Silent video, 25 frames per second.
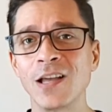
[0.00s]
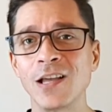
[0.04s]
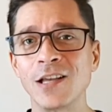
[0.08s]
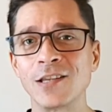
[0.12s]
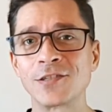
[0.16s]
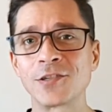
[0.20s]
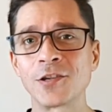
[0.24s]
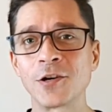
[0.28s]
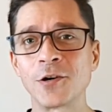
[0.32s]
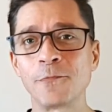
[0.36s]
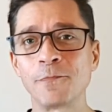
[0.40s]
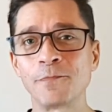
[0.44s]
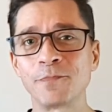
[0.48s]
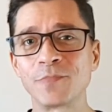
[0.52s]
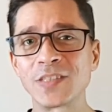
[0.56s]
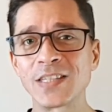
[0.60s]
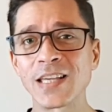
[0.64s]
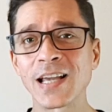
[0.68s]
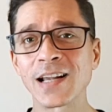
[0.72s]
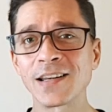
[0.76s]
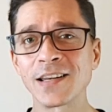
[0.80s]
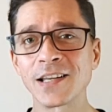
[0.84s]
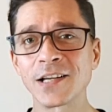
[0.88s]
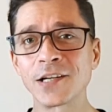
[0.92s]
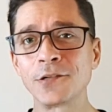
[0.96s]
So,
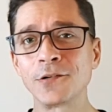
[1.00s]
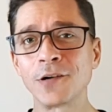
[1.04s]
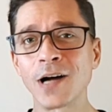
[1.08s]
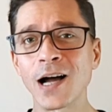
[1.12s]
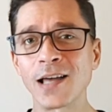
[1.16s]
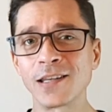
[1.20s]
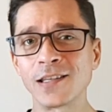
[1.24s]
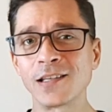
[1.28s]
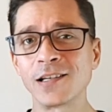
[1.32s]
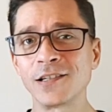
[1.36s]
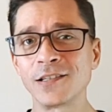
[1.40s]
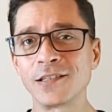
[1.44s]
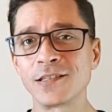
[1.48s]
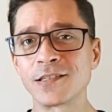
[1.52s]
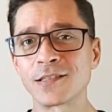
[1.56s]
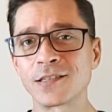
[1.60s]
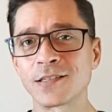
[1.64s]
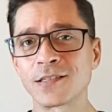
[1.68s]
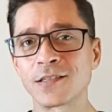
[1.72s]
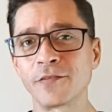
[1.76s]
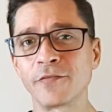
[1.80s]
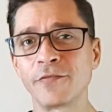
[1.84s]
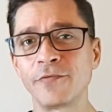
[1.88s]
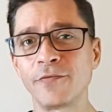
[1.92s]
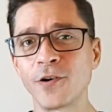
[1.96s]
technical
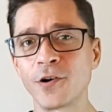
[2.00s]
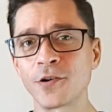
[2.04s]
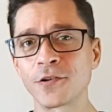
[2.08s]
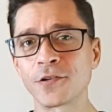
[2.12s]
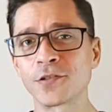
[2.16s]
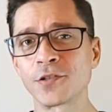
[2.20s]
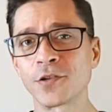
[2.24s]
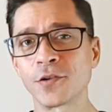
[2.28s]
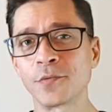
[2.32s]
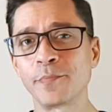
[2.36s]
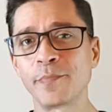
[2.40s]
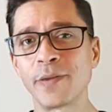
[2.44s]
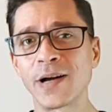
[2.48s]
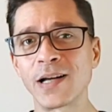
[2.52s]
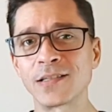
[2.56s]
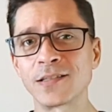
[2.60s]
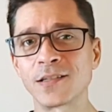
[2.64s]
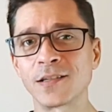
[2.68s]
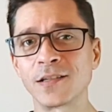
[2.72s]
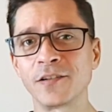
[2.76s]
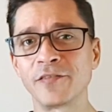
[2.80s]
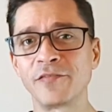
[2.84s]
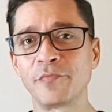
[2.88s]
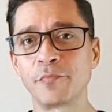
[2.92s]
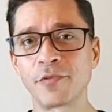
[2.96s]
analysts focus on
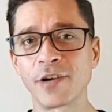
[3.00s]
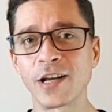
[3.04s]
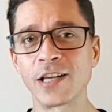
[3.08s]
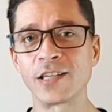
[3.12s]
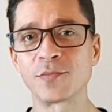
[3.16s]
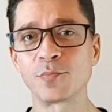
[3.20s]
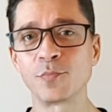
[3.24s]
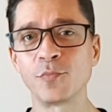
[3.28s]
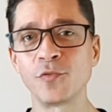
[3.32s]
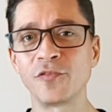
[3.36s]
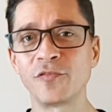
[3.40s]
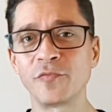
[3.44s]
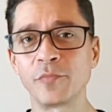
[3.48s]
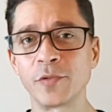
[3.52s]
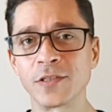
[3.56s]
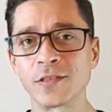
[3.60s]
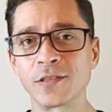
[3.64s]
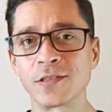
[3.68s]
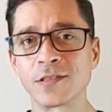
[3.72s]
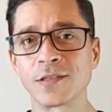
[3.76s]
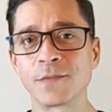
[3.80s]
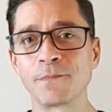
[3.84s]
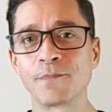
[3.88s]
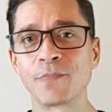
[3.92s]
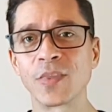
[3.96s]
pattern of price
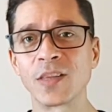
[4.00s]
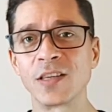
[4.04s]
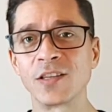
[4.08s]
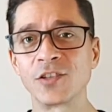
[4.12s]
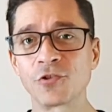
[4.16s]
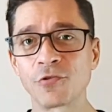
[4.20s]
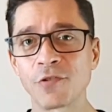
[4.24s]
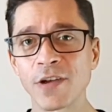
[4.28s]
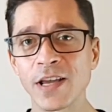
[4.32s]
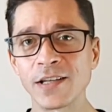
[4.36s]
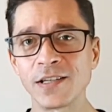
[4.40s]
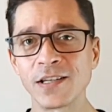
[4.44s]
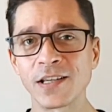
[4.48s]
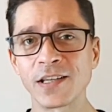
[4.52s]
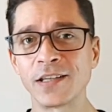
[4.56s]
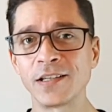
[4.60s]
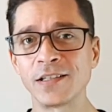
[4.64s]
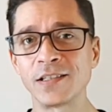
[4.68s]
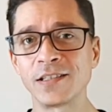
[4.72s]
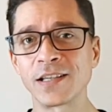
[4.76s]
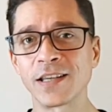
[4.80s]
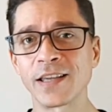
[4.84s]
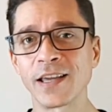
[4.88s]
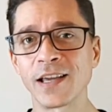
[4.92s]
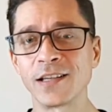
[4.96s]
movements, trading
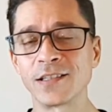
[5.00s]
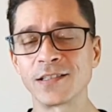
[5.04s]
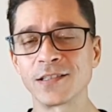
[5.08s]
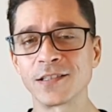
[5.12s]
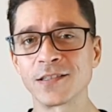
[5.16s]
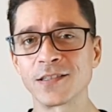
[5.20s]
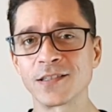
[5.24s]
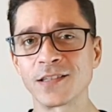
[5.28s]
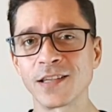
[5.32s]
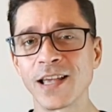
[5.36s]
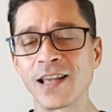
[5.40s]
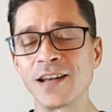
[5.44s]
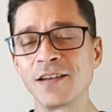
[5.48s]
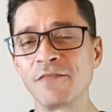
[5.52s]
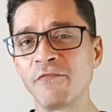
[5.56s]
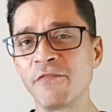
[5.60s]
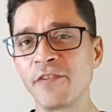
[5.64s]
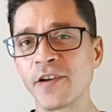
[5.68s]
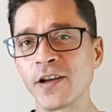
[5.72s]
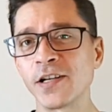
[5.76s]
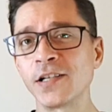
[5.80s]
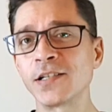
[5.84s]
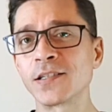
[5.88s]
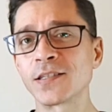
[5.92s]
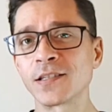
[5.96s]
indicators, and
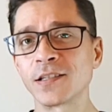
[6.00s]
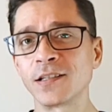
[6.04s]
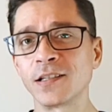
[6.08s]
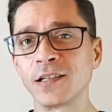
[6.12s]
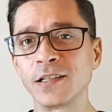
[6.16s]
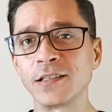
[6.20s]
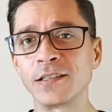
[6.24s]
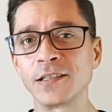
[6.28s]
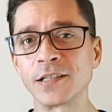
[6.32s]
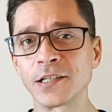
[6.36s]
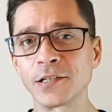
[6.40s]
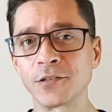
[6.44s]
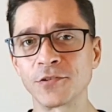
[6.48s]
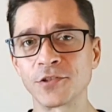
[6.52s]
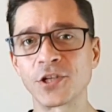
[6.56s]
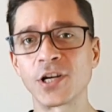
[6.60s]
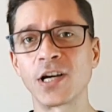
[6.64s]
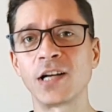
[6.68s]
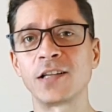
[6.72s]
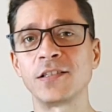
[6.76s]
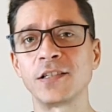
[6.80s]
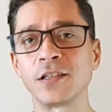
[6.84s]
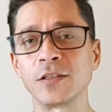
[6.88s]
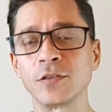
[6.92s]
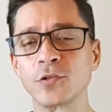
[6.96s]
various analytical
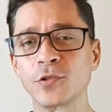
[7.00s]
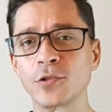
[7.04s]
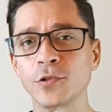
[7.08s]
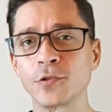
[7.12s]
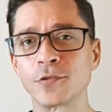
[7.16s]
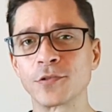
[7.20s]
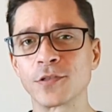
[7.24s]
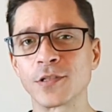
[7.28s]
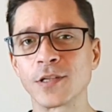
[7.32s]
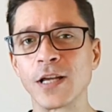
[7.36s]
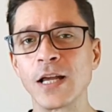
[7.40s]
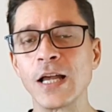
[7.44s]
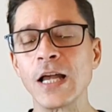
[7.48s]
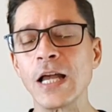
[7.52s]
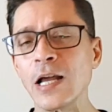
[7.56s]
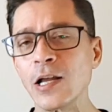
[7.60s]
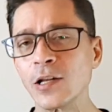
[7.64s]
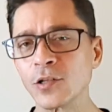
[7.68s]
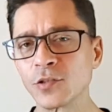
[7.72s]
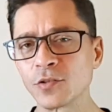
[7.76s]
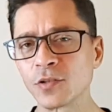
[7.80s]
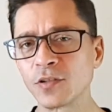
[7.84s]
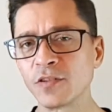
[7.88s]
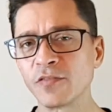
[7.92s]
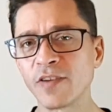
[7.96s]
charting tools
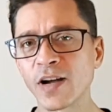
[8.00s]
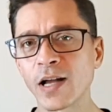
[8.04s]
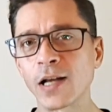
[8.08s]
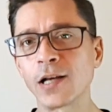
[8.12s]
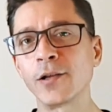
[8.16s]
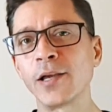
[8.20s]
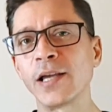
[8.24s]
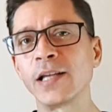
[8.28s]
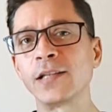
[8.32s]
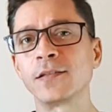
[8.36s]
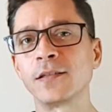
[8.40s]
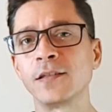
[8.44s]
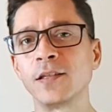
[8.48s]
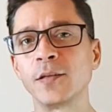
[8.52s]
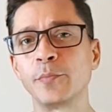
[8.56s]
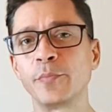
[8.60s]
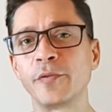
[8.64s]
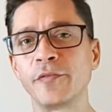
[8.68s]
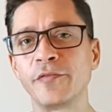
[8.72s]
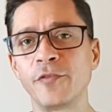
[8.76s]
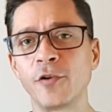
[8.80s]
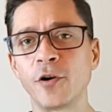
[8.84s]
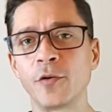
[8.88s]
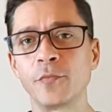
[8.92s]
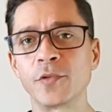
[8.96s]
to evaluate the
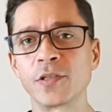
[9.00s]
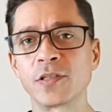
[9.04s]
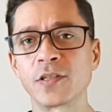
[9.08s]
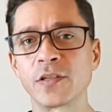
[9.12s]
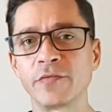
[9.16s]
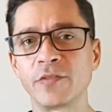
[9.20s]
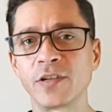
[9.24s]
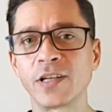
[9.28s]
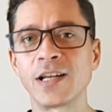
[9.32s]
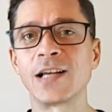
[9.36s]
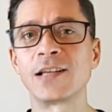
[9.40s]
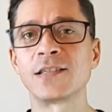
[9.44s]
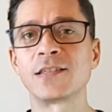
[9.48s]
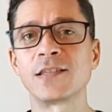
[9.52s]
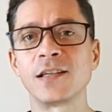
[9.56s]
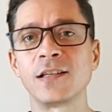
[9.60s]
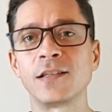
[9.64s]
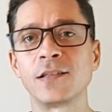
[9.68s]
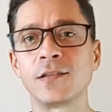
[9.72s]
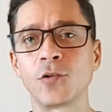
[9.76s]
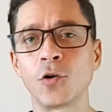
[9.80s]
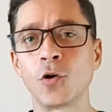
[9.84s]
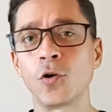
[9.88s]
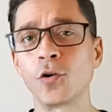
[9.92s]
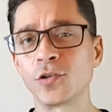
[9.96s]
performance of an
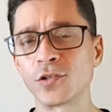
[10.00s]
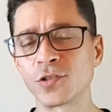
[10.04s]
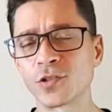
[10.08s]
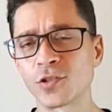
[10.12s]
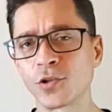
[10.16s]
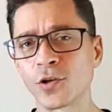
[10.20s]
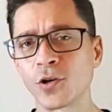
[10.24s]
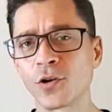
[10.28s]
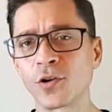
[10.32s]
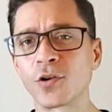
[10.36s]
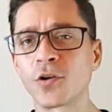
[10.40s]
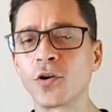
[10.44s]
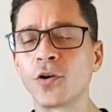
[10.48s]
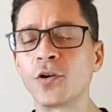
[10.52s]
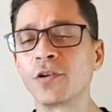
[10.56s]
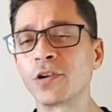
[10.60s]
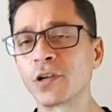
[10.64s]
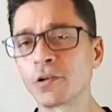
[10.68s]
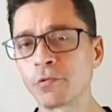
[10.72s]
asset or a stock or a